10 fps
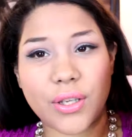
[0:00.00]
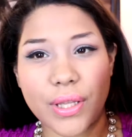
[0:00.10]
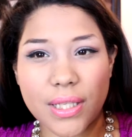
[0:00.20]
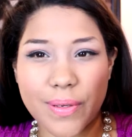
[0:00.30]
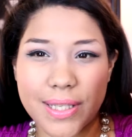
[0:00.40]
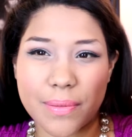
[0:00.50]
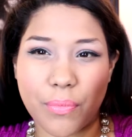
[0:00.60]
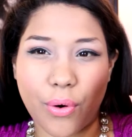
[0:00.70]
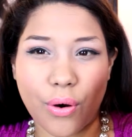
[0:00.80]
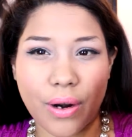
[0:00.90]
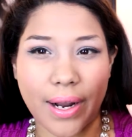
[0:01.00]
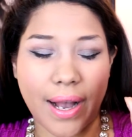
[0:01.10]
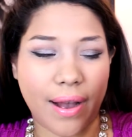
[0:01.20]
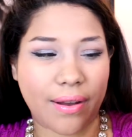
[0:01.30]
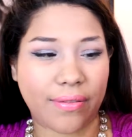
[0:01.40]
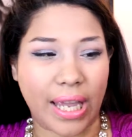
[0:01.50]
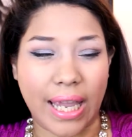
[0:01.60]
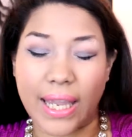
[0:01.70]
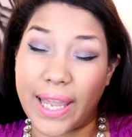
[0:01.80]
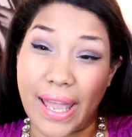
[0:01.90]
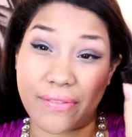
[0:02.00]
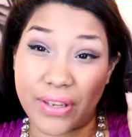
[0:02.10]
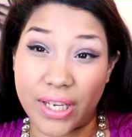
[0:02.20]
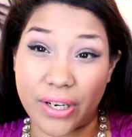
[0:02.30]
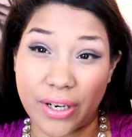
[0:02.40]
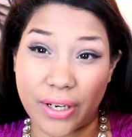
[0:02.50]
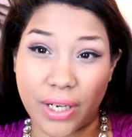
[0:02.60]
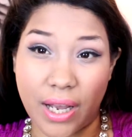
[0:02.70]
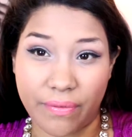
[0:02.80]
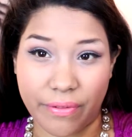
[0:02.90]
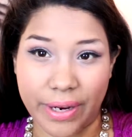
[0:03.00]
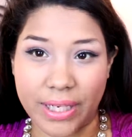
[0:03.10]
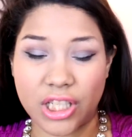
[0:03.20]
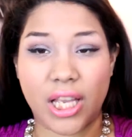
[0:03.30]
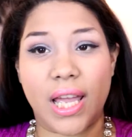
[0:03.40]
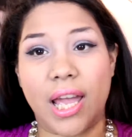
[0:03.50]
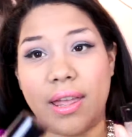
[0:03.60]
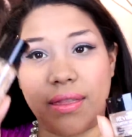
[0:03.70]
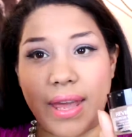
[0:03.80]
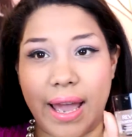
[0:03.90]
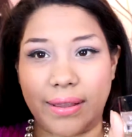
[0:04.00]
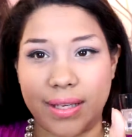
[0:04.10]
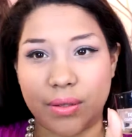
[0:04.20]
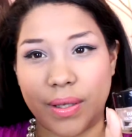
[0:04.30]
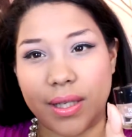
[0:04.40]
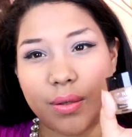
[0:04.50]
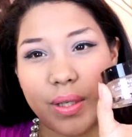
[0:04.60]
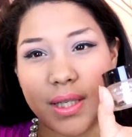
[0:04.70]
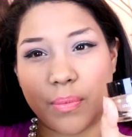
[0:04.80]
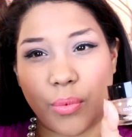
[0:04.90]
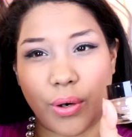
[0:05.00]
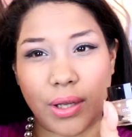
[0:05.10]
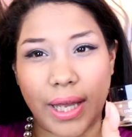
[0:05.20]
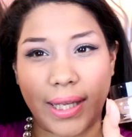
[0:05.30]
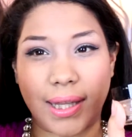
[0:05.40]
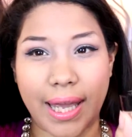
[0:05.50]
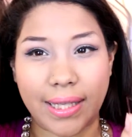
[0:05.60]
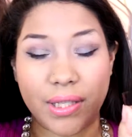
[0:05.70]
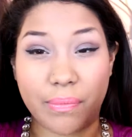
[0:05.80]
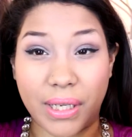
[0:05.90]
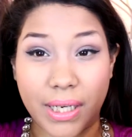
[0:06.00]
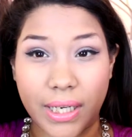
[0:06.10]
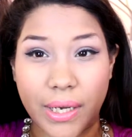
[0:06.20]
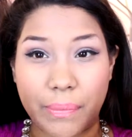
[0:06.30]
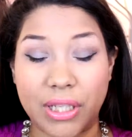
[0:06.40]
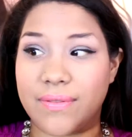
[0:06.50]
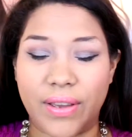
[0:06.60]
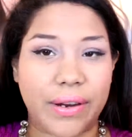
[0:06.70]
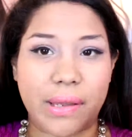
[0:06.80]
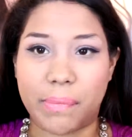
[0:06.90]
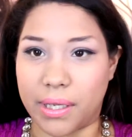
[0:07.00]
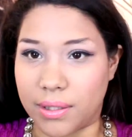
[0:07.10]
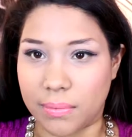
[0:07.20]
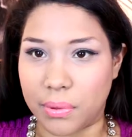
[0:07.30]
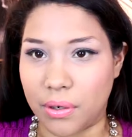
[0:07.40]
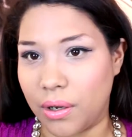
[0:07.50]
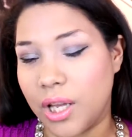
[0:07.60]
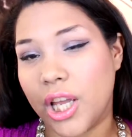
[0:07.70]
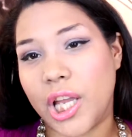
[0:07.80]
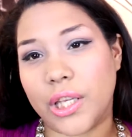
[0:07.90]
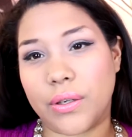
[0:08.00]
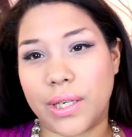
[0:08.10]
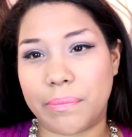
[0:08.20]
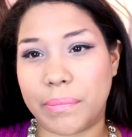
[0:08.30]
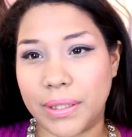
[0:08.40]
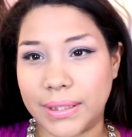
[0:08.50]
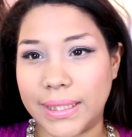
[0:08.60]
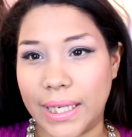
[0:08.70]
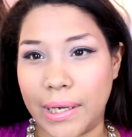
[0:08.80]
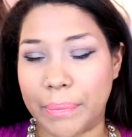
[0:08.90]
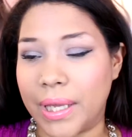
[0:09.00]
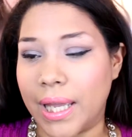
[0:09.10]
So this one's more of a heavier coverage than this one. This one's more like light to medium, but it's very buildable. You can build it up.